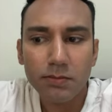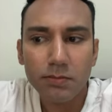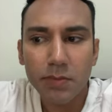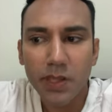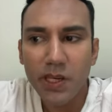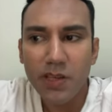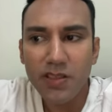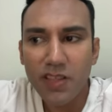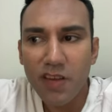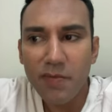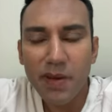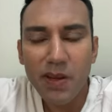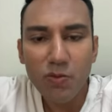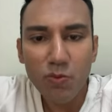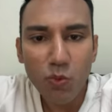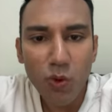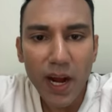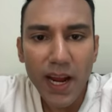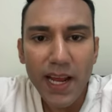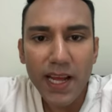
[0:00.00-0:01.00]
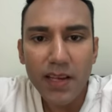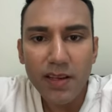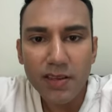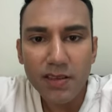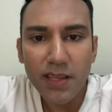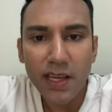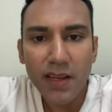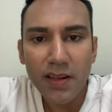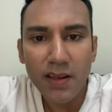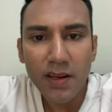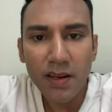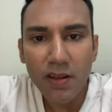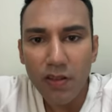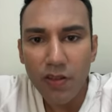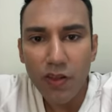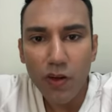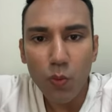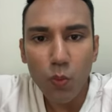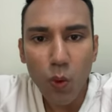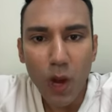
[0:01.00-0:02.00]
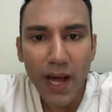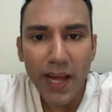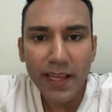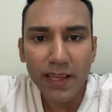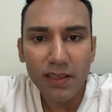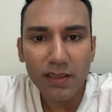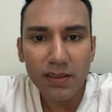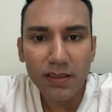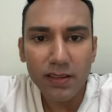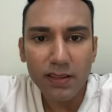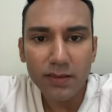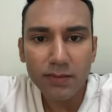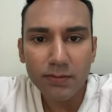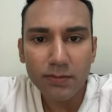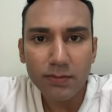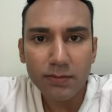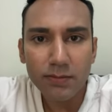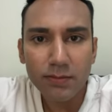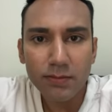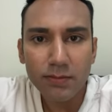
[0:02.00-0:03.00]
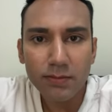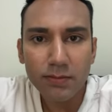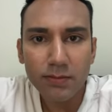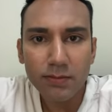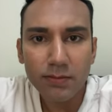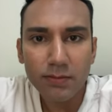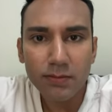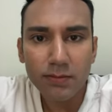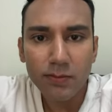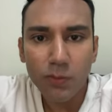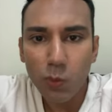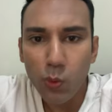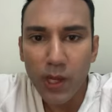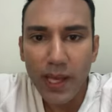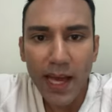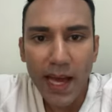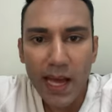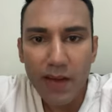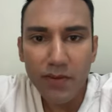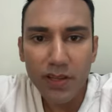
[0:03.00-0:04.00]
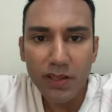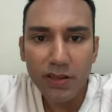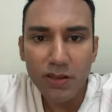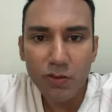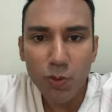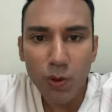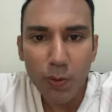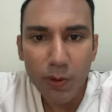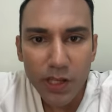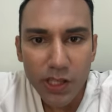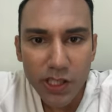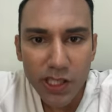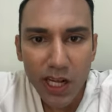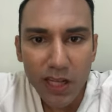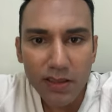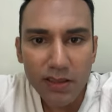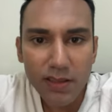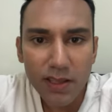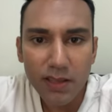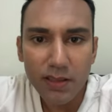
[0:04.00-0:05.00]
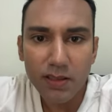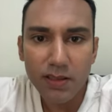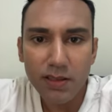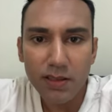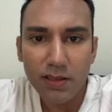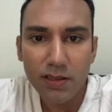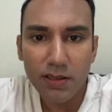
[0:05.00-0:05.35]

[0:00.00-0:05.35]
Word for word: Because they've been raised in the wild. We haven't. We were sheltered.